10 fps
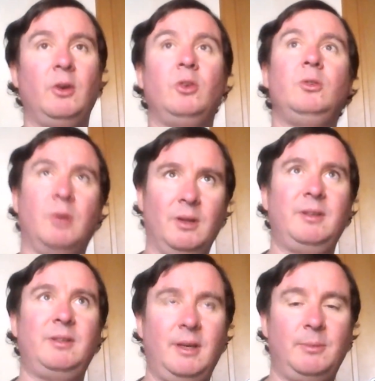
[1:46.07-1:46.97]
You can't
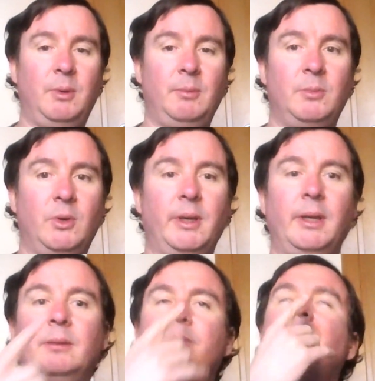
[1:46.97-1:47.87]
decide one morning,
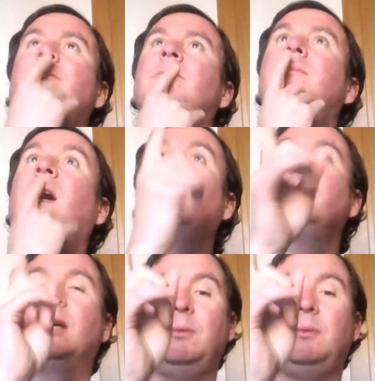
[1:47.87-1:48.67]
I know,